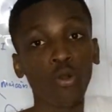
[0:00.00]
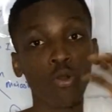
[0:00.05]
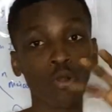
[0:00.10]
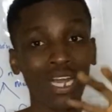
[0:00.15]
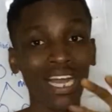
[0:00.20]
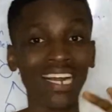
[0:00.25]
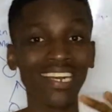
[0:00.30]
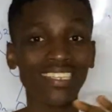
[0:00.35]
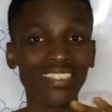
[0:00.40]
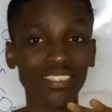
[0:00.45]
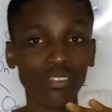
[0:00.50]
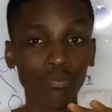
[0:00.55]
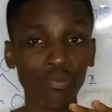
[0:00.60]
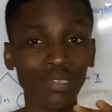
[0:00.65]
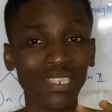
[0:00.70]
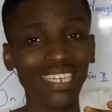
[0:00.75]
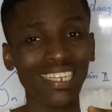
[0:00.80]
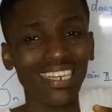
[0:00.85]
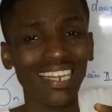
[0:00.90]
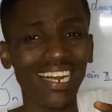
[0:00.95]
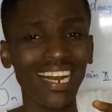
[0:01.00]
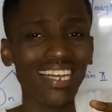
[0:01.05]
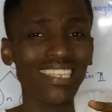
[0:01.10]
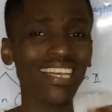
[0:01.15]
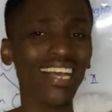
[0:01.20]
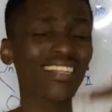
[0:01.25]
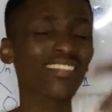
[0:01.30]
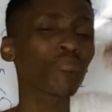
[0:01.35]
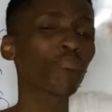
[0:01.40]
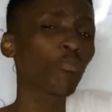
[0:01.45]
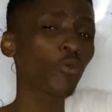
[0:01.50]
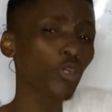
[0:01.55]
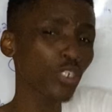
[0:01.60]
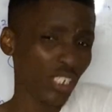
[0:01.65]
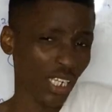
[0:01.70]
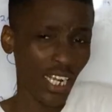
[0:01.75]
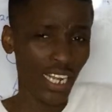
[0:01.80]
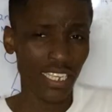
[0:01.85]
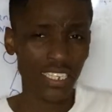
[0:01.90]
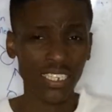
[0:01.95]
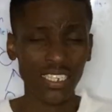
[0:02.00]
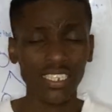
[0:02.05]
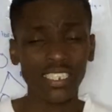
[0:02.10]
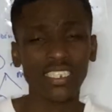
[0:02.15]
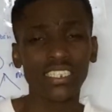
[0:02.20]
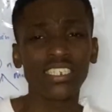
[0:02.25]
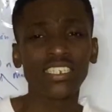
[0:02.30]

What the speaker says: organism that has as much as